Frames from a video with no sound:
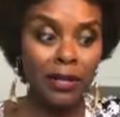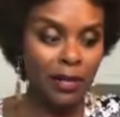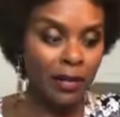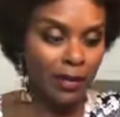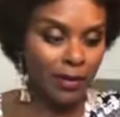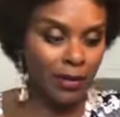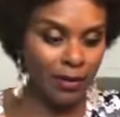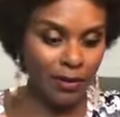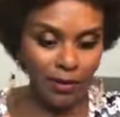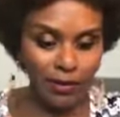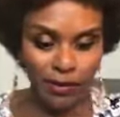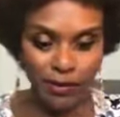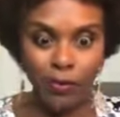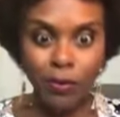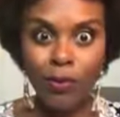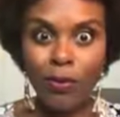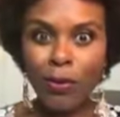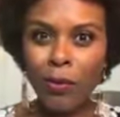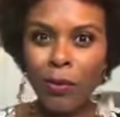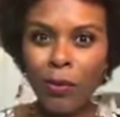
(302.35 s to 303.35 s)
We
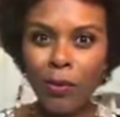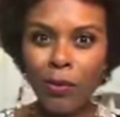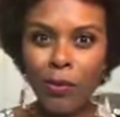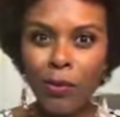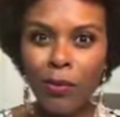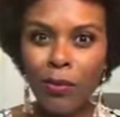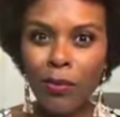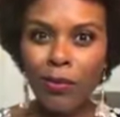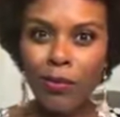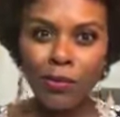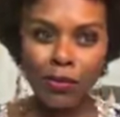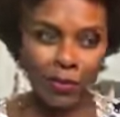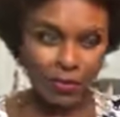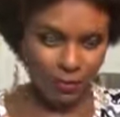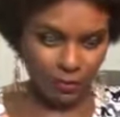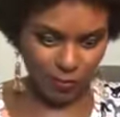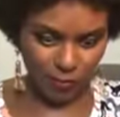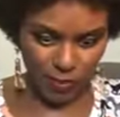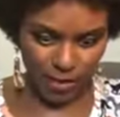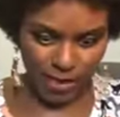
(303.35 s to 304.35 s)
need
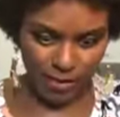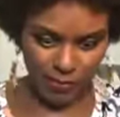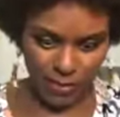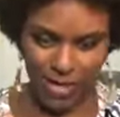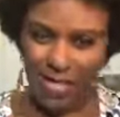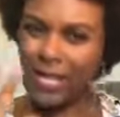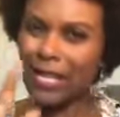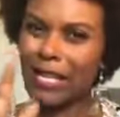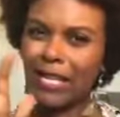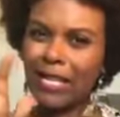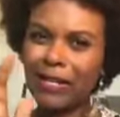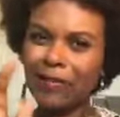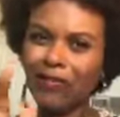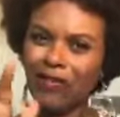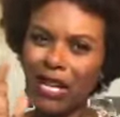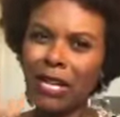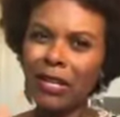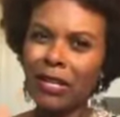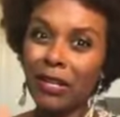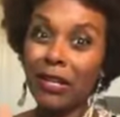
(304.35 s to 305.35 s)
to really look
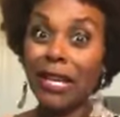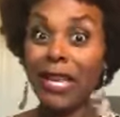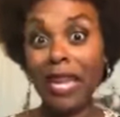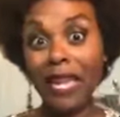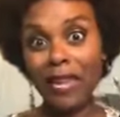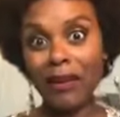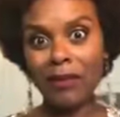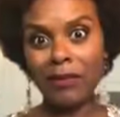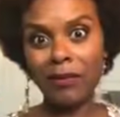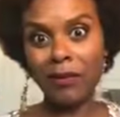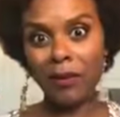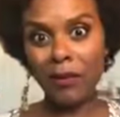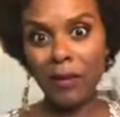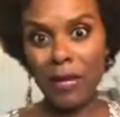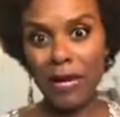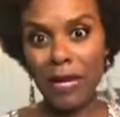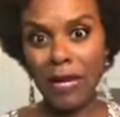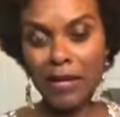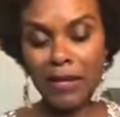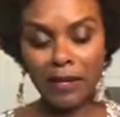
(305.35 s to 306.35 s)
at it when we eat it.
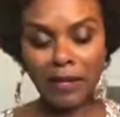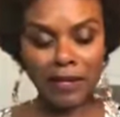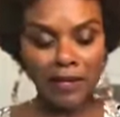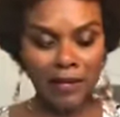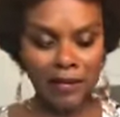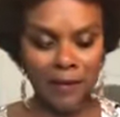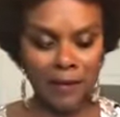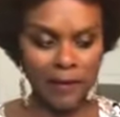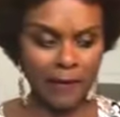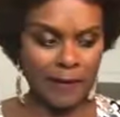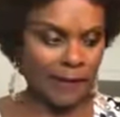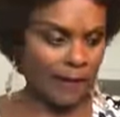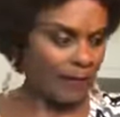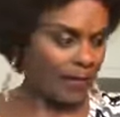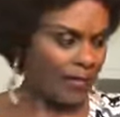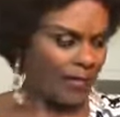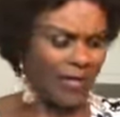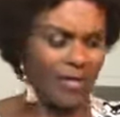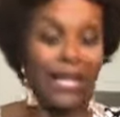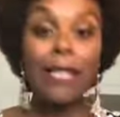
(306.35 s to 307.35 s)
Let's
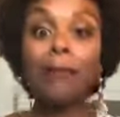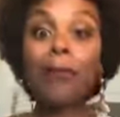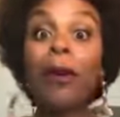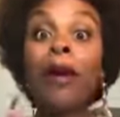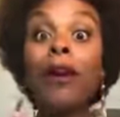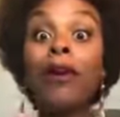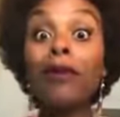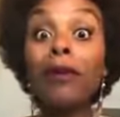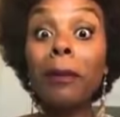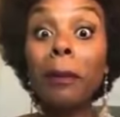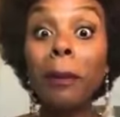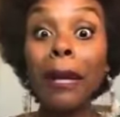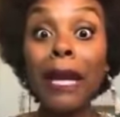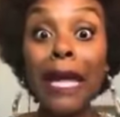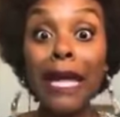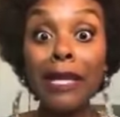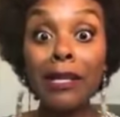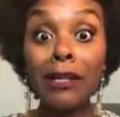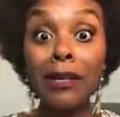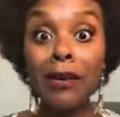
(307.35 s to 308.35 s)
pray over the plate too.
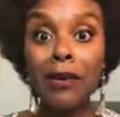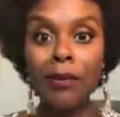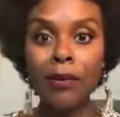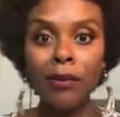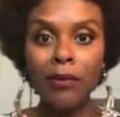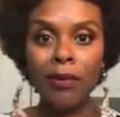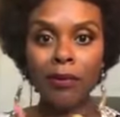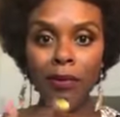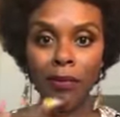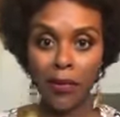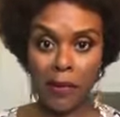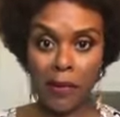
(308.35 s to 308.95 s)
Yeah.